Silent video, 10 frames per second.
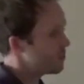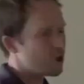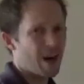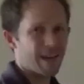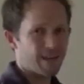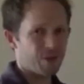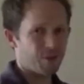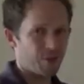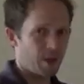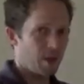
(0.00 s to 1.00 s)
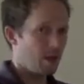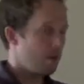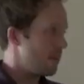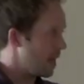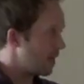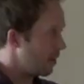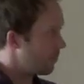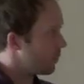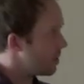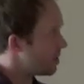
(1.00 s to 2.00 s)
I'm trying to make
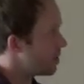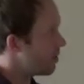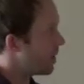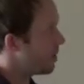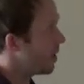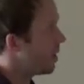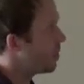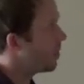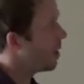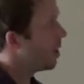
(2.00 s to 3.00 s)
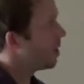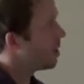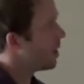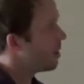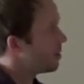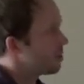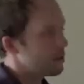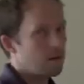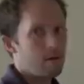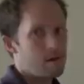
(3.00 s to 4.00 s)
inferences about the game, that
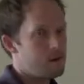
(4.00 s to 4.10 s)
is,